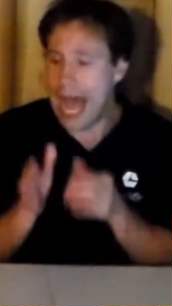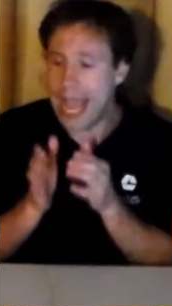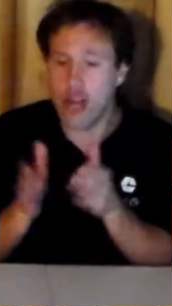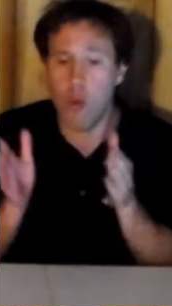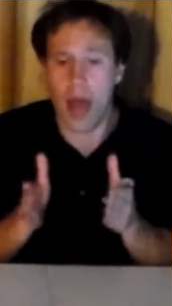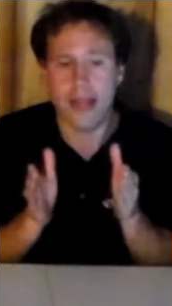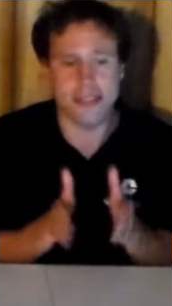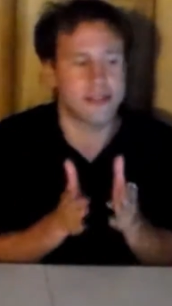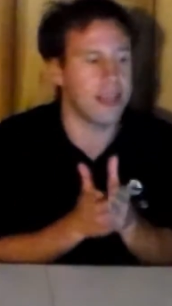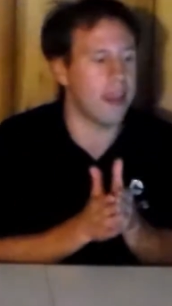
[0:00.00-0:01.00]
I don't want
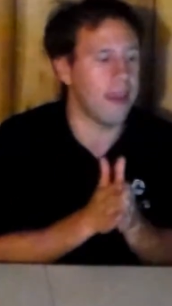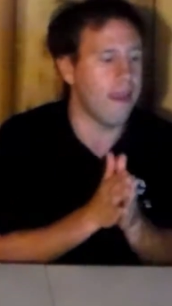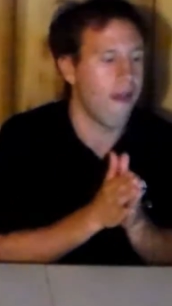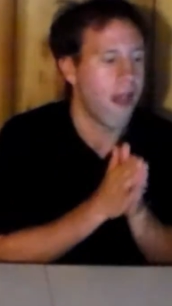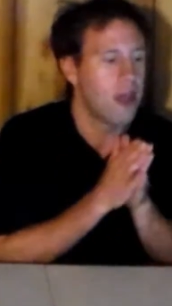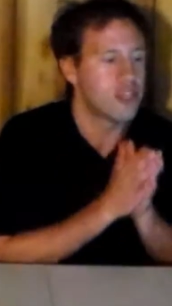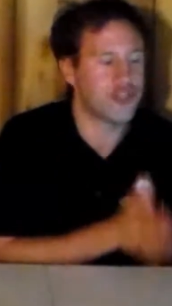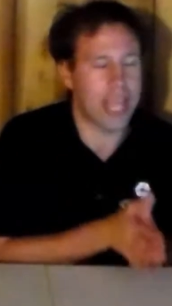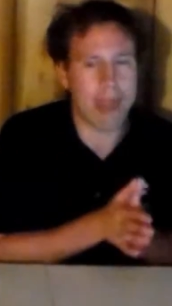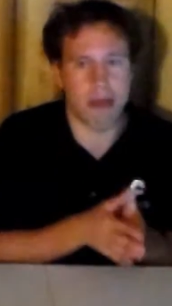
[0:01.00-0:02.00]
to see
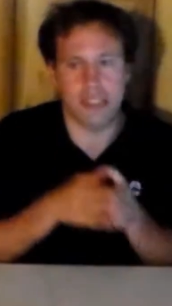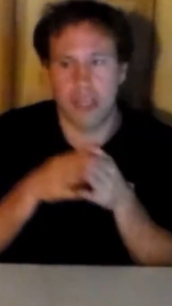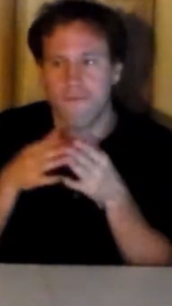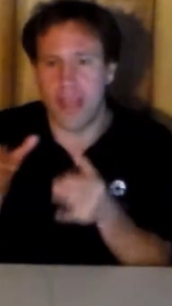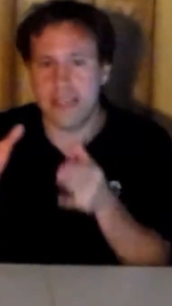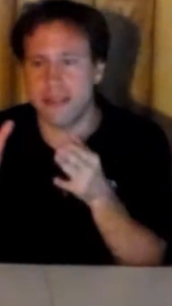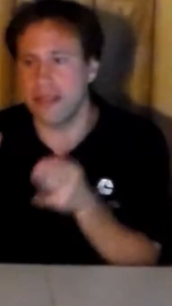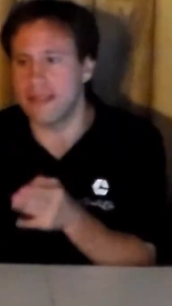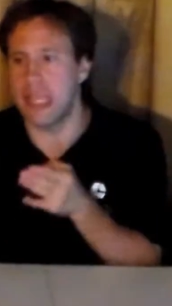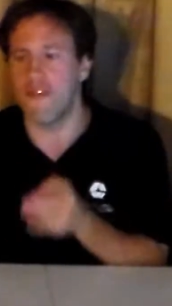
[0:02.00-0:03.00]
Sheamus
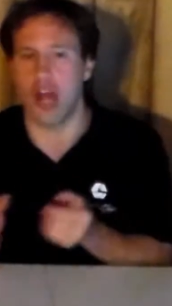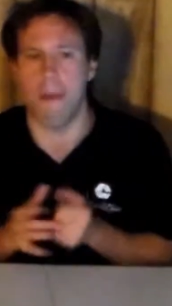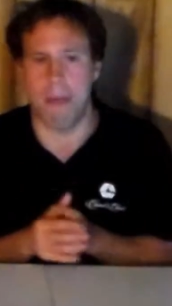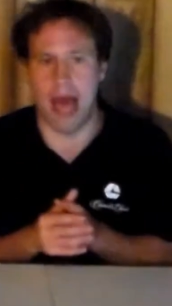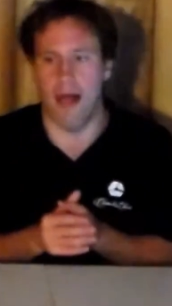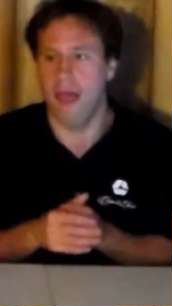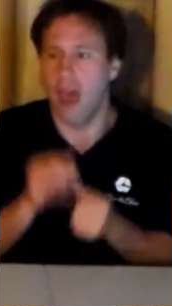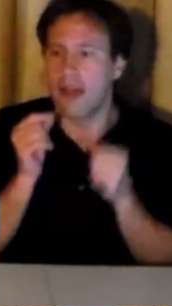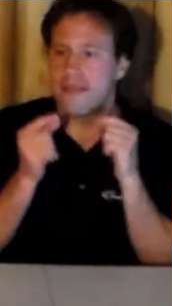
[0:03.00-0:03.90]
facing Stephen Amell.